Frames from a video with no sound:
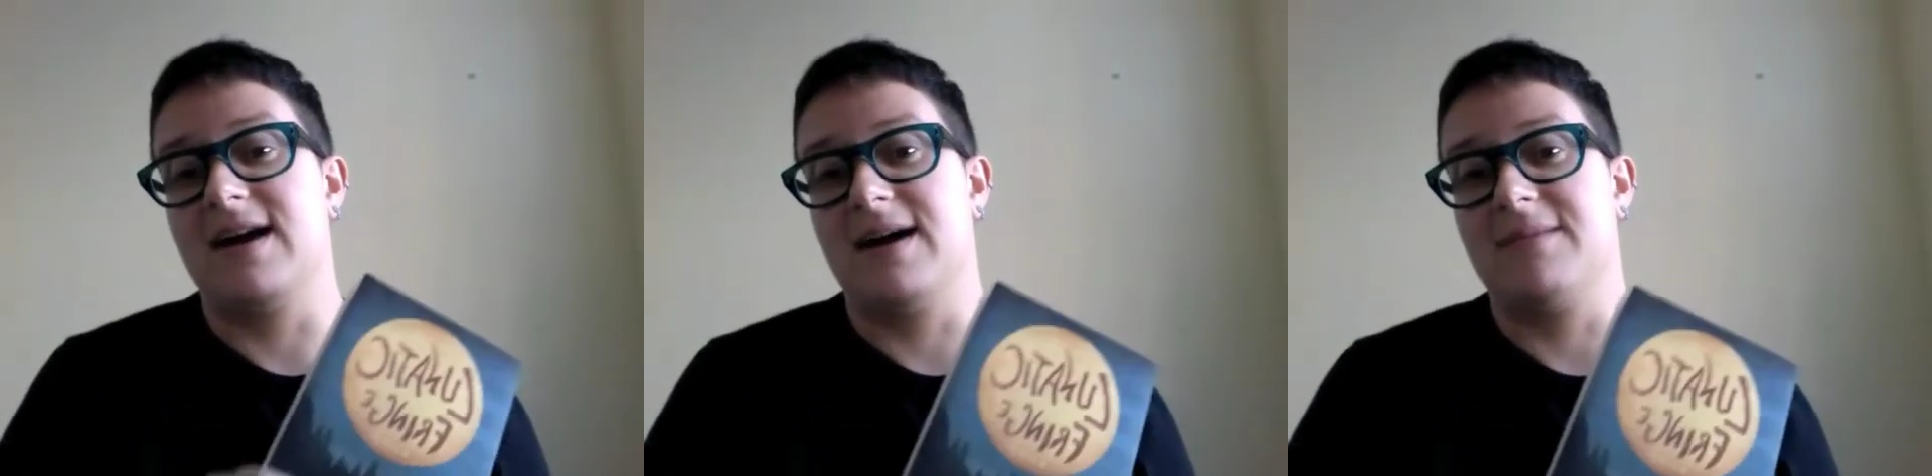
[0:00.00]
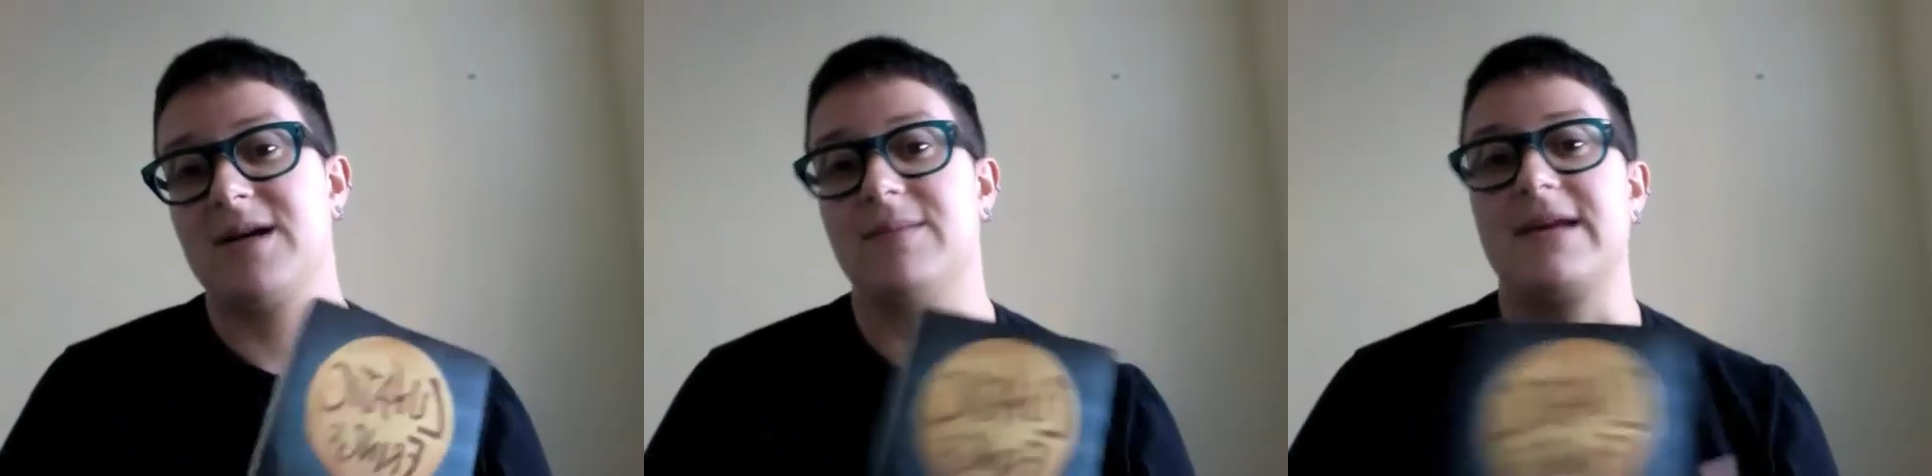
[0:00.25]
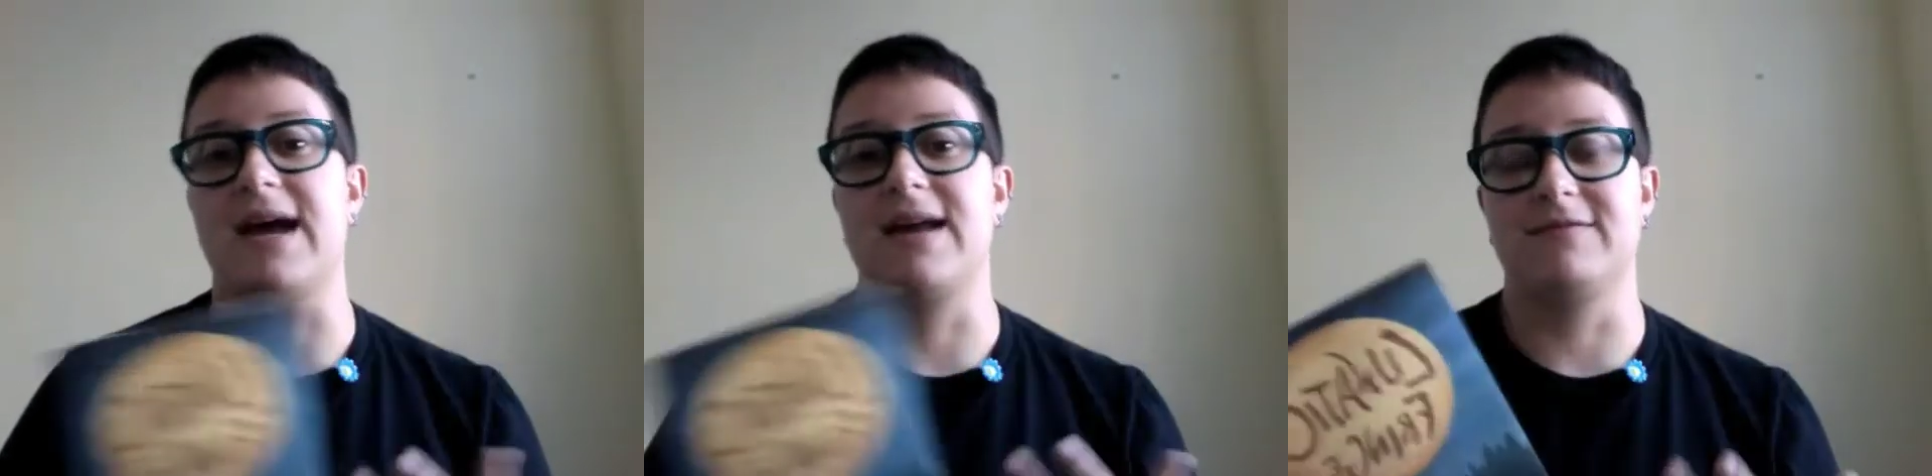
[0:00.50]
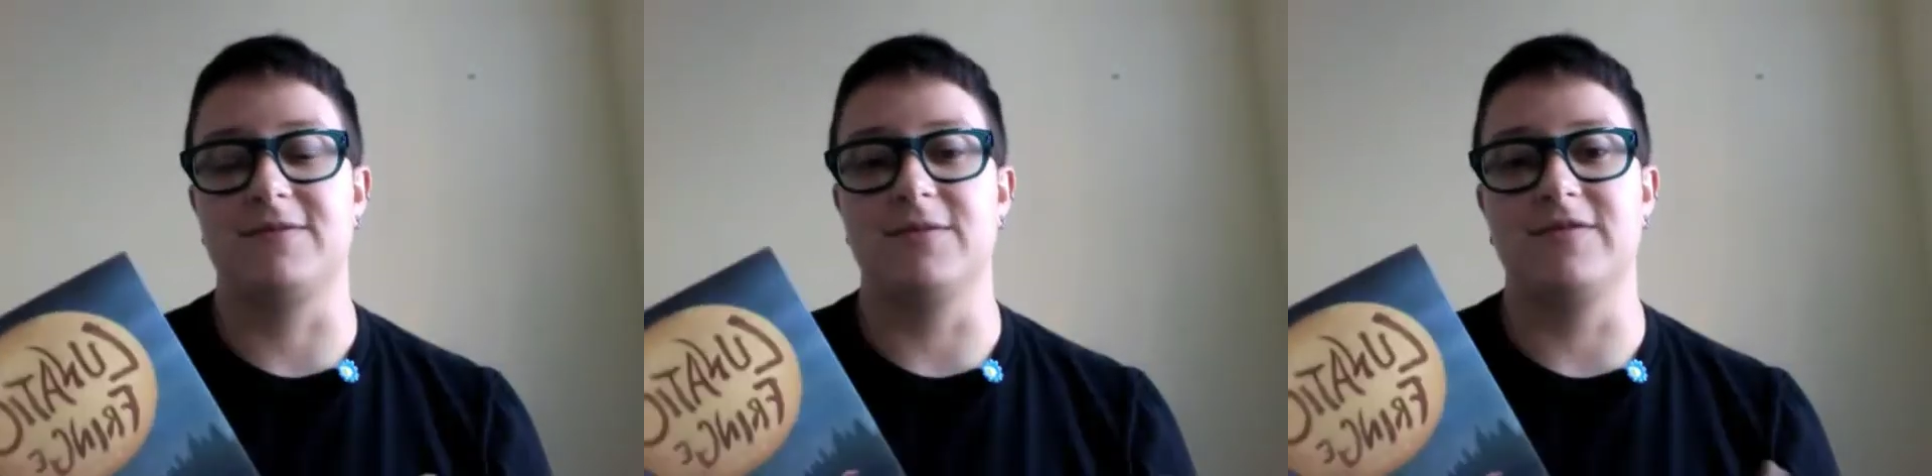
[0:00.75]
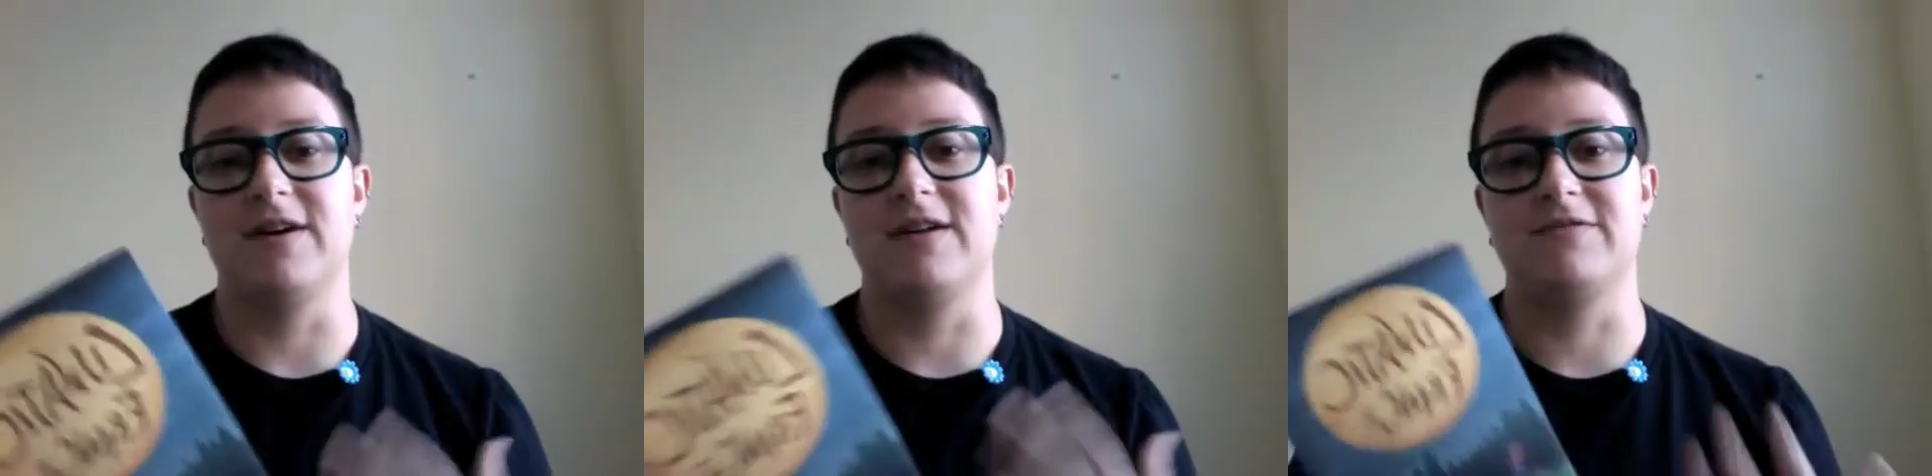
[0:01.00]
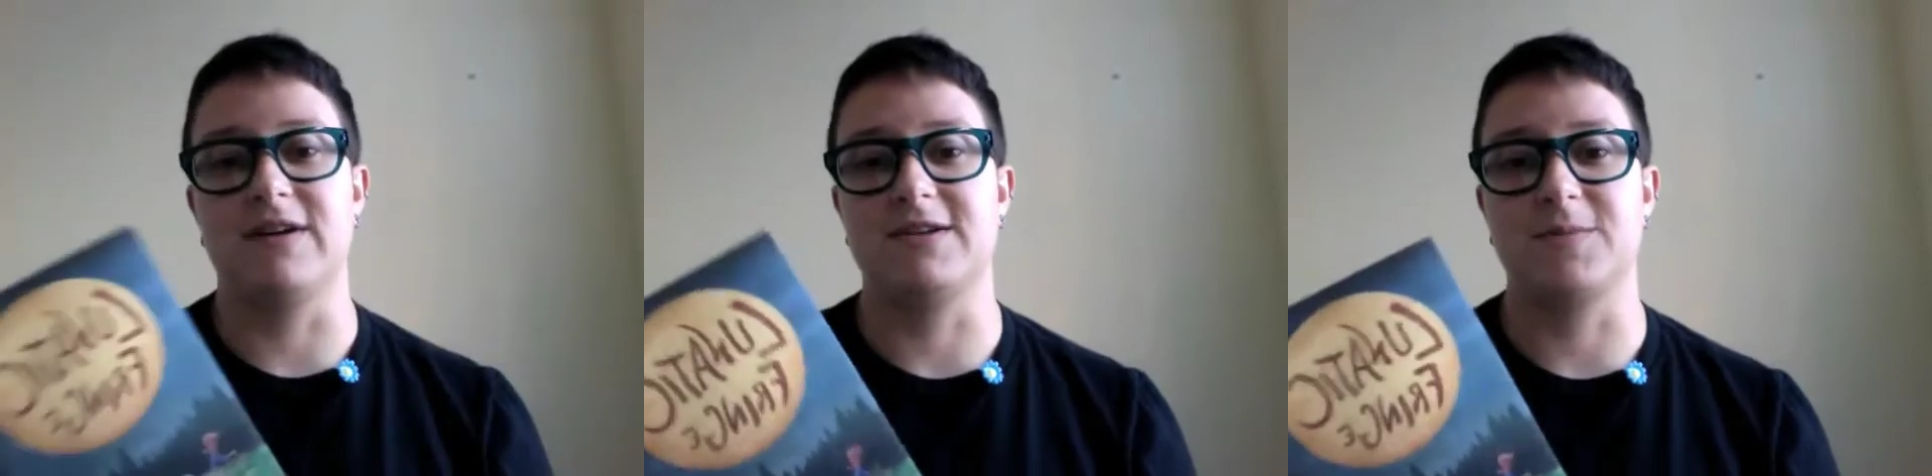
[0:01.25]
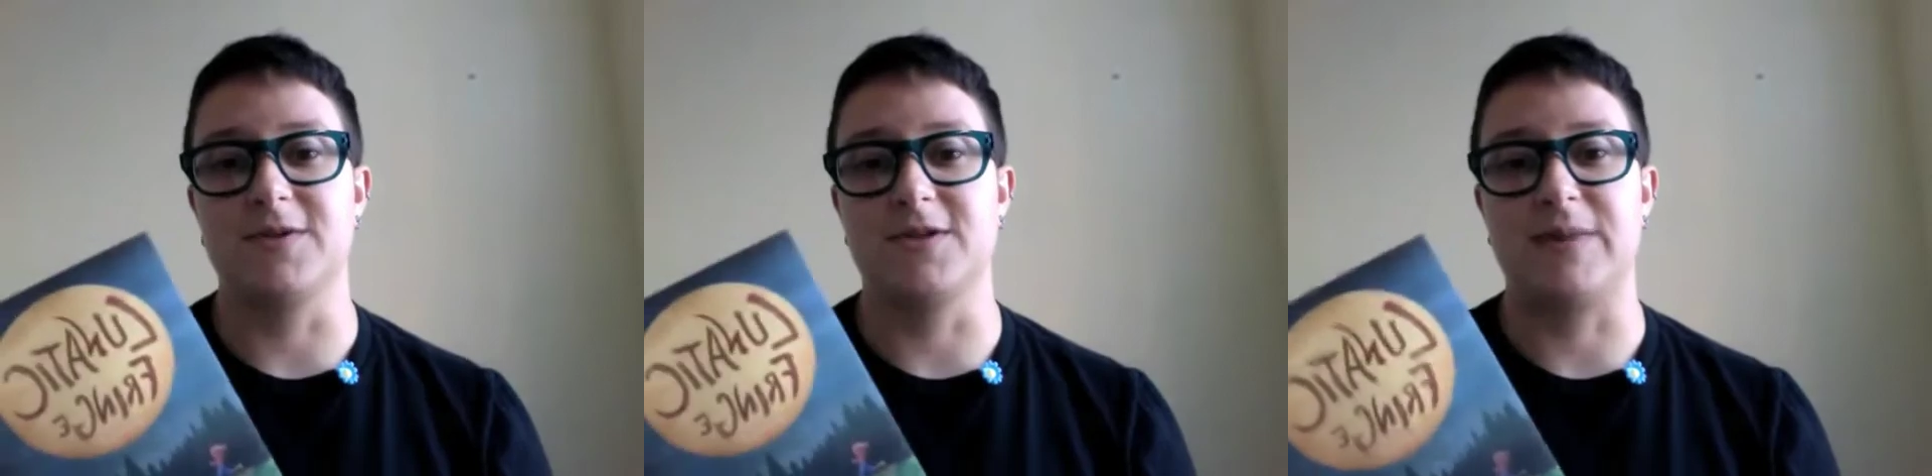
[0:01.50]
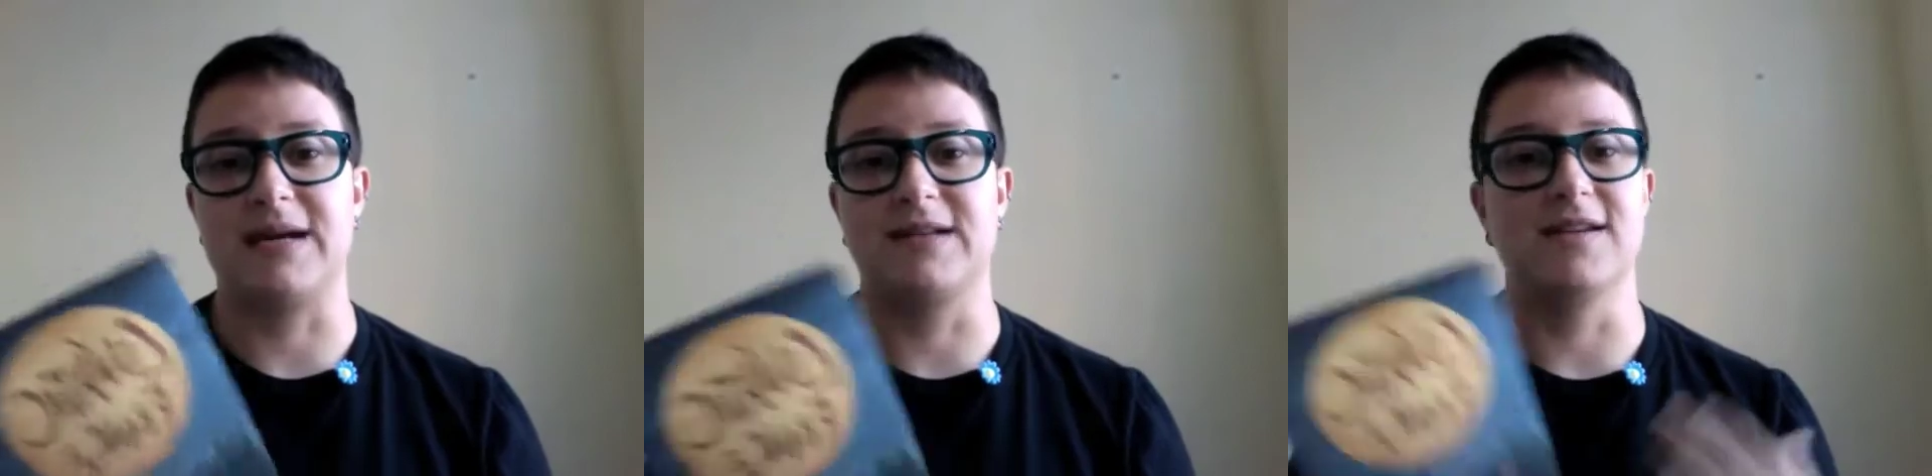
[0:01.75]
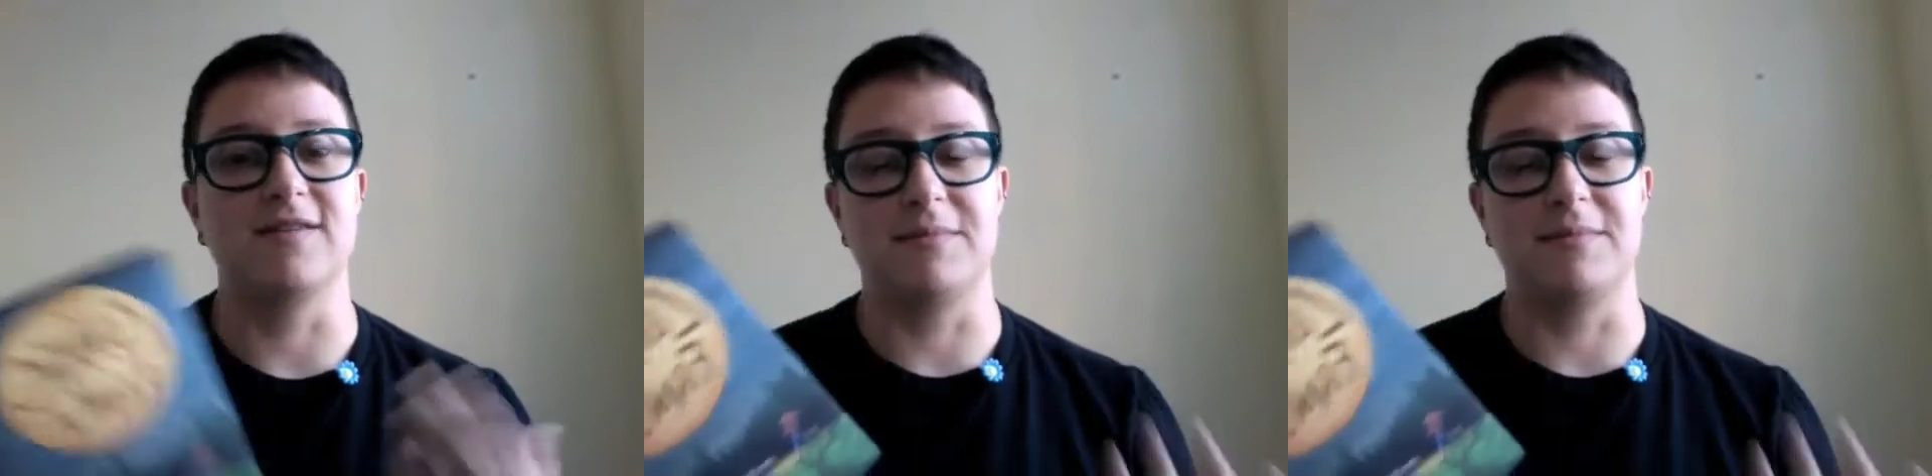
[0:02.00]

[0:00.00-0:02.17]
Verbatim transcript: I'm coming at it from a very fresh perspective.